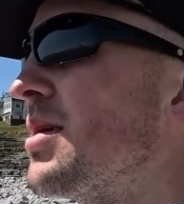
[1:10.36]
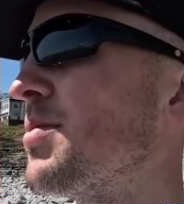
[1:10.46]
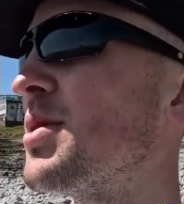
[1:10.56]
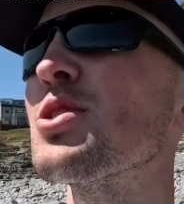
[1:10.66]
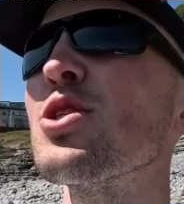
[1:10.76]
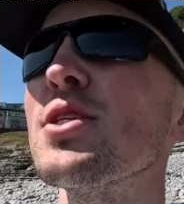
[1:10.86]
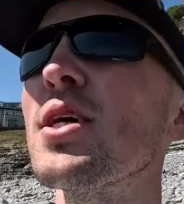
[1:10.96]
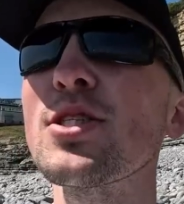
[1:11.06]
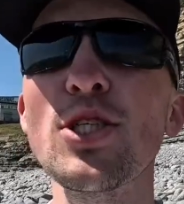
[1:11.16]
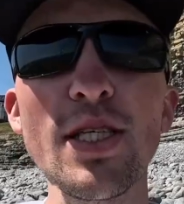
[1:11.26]
But it's just
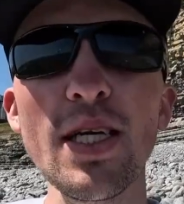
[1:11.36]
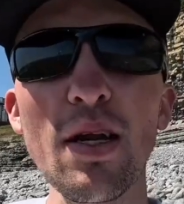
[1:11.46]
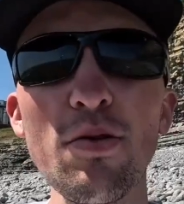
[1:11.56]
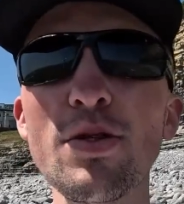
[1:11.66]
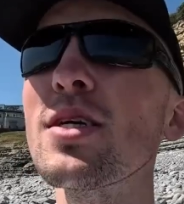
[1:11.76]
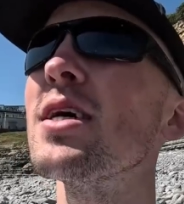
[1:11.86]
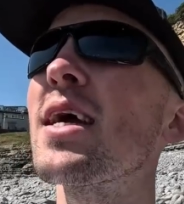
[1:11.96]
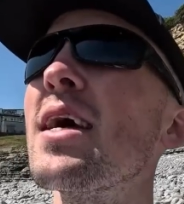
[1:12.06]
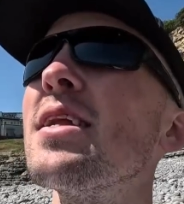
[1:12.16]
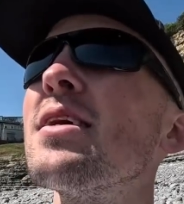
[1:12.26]
nice just to get out
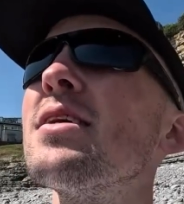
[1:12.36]
again.